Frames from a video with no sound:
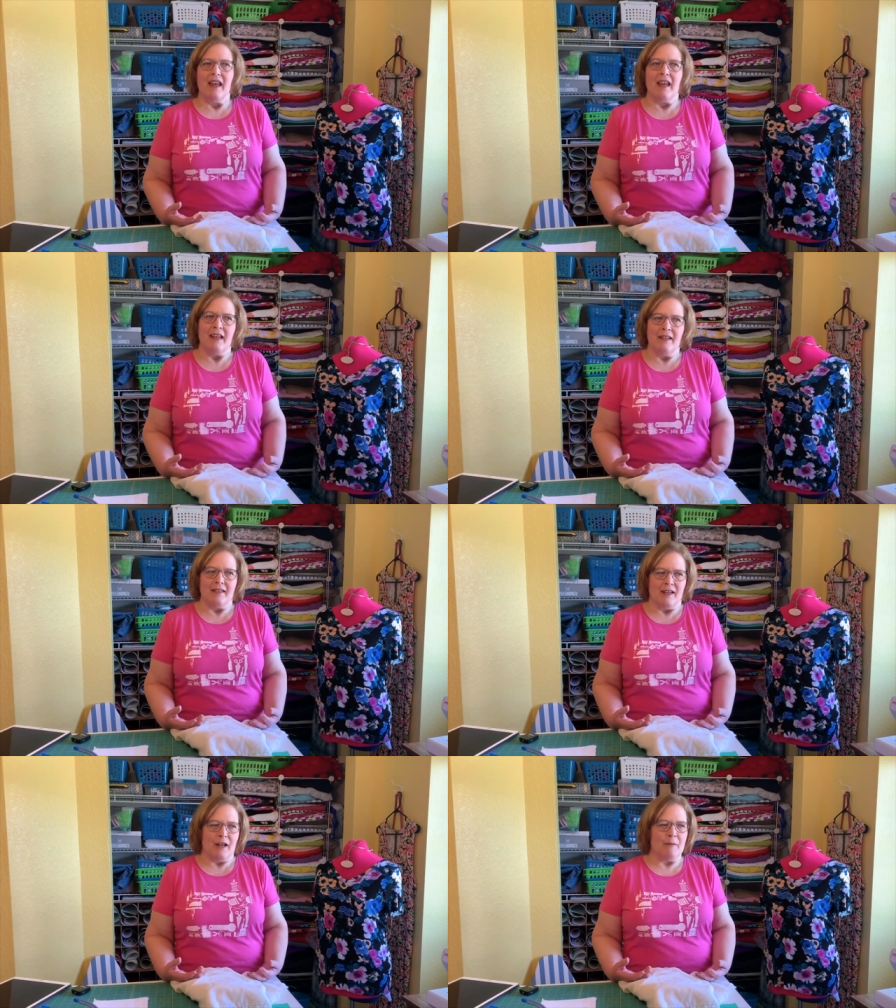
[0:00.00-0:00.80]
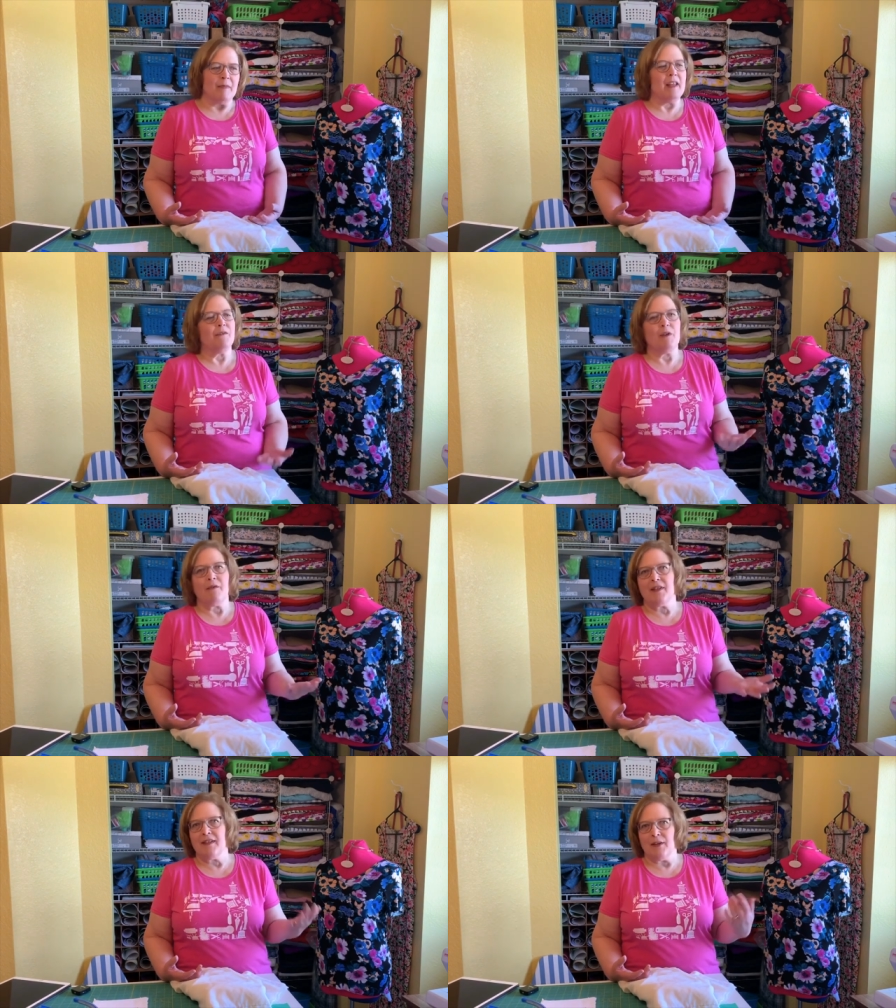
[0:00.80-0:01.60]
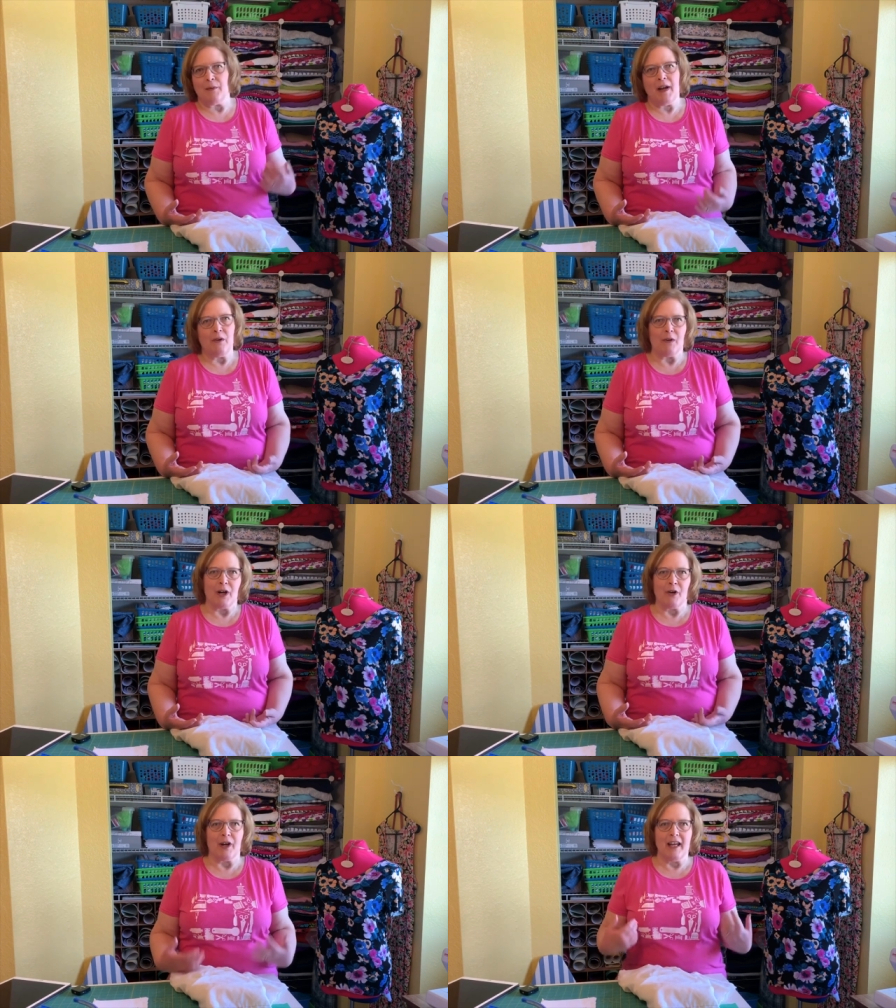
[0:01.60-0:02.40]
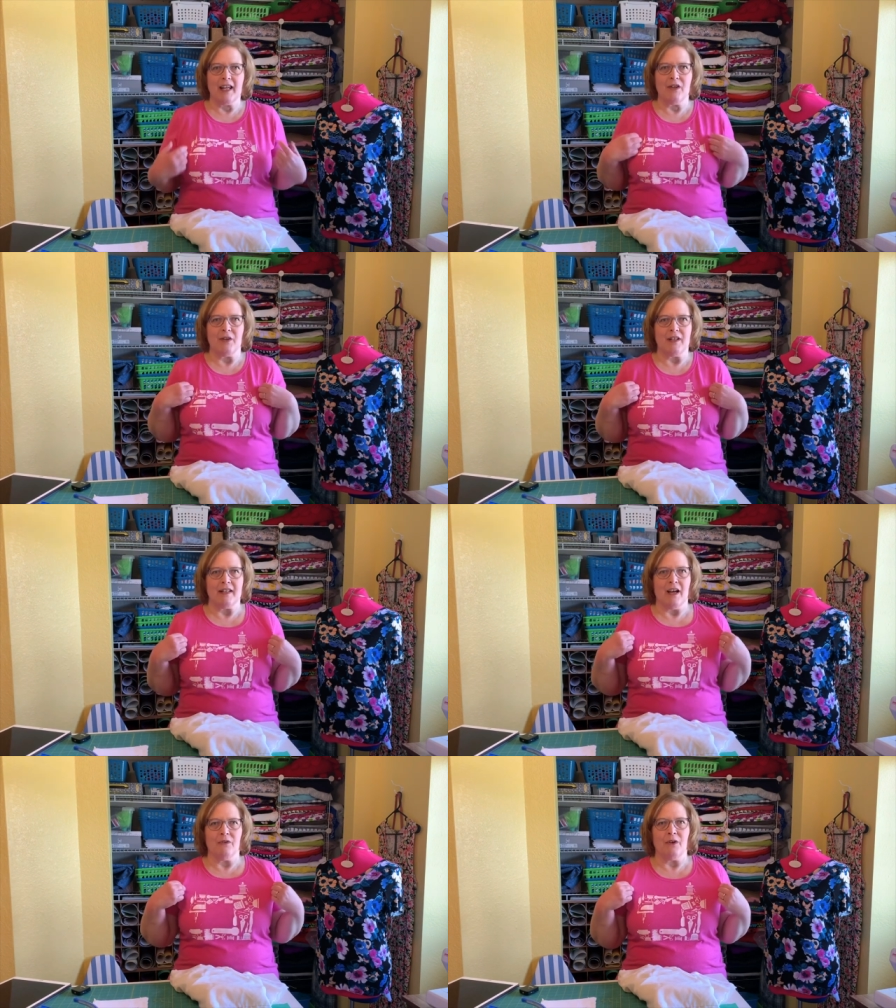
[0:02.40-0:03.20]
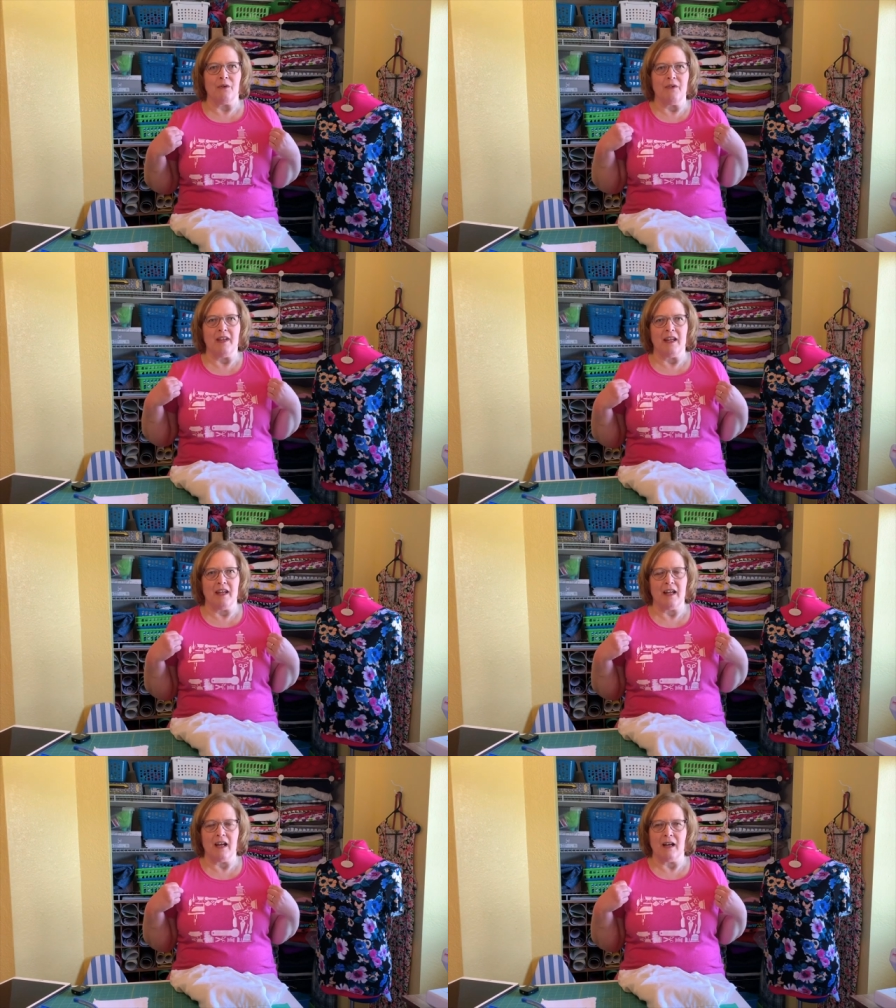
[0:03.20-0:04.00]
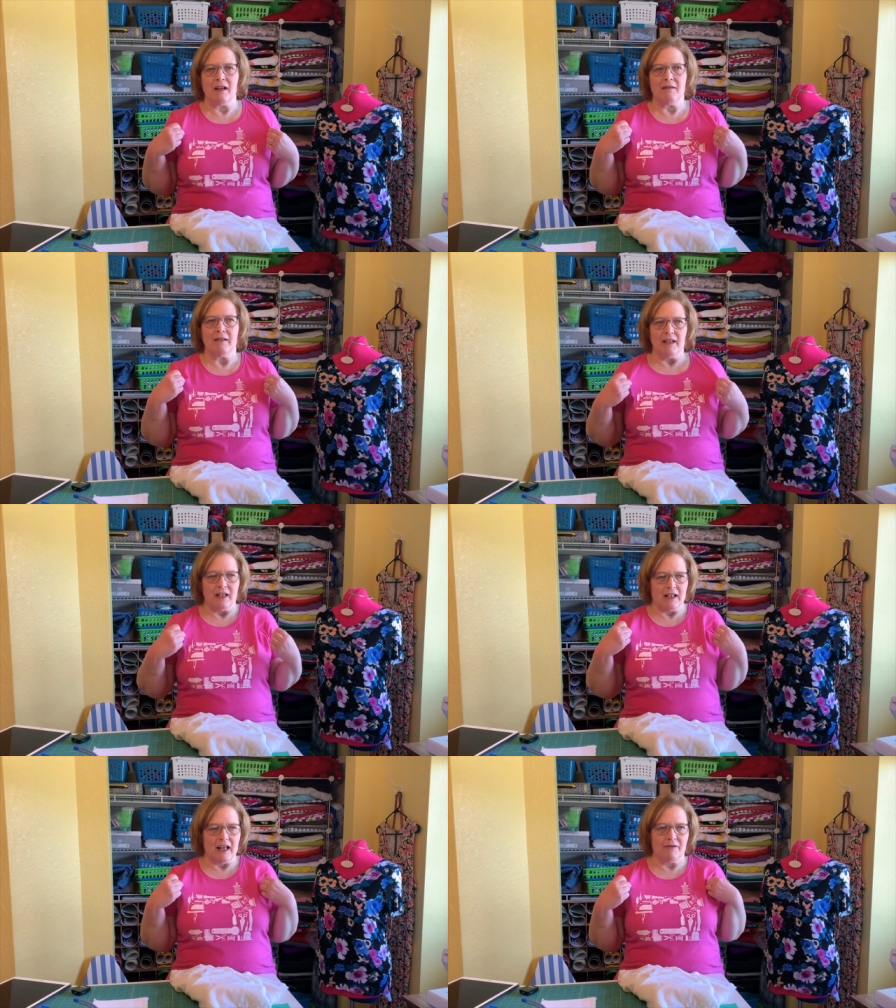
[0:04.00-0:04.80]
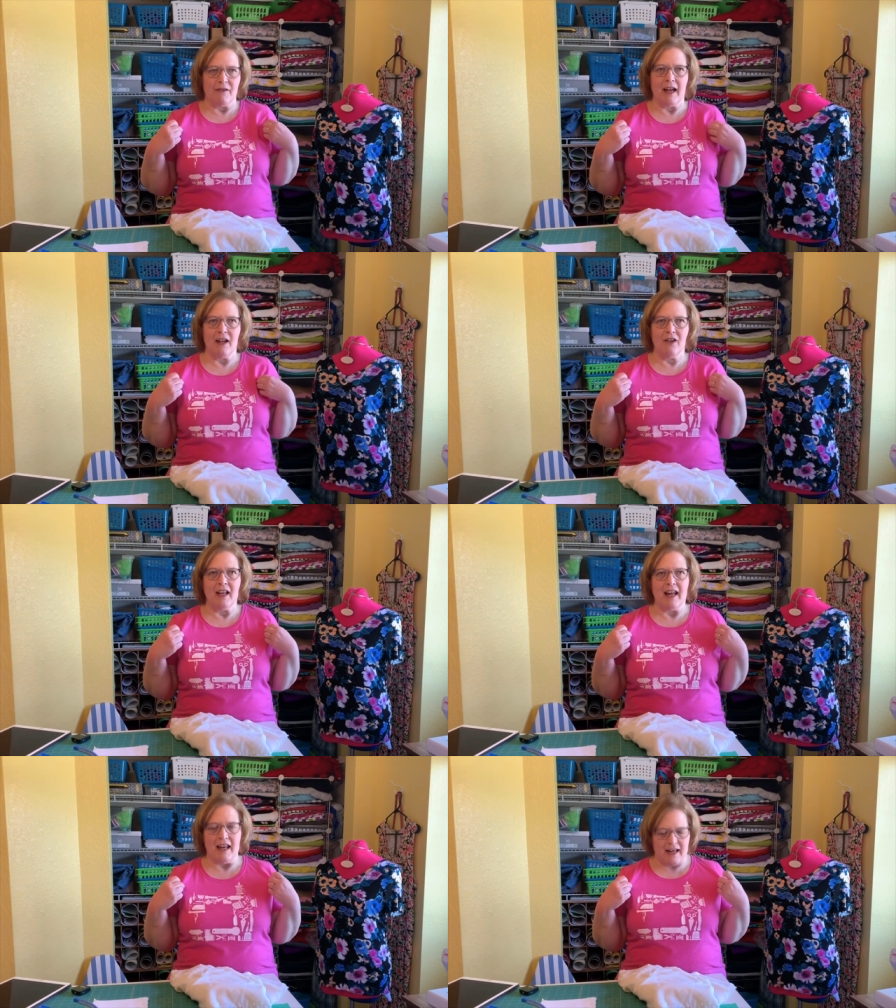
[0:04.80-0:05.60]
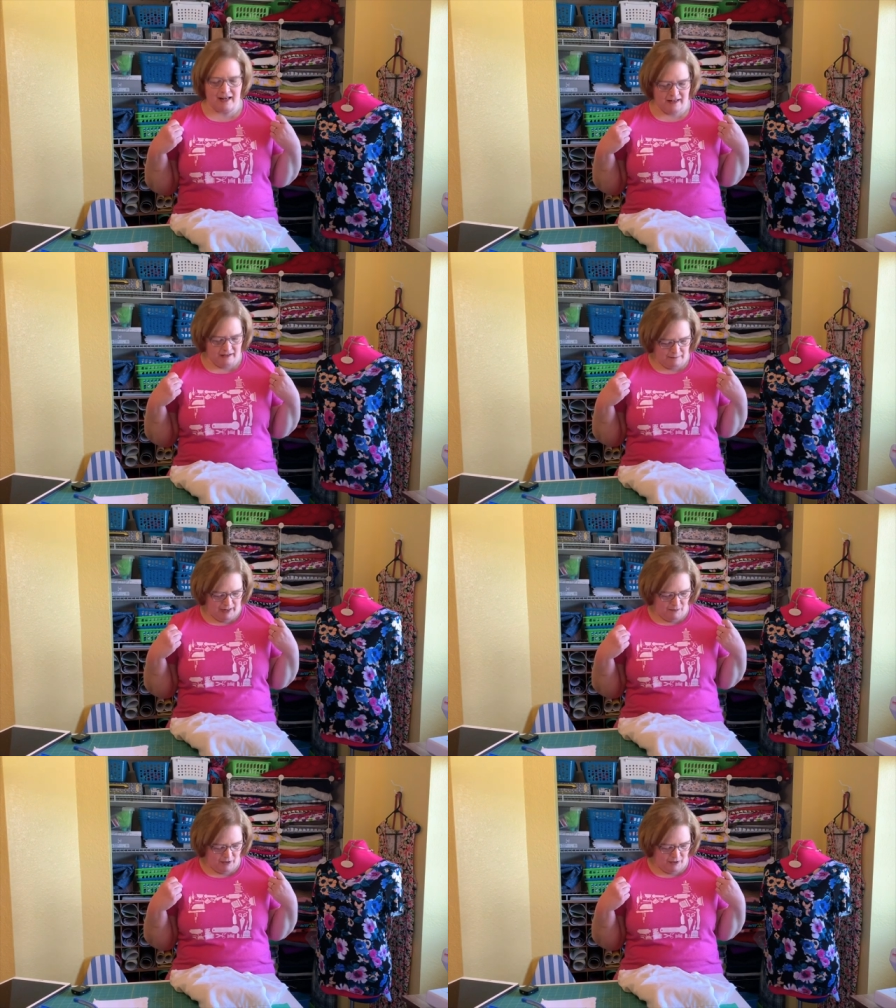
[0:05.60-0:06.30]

And if you have a Silhouette or a Cricut, you can download the cut file and make one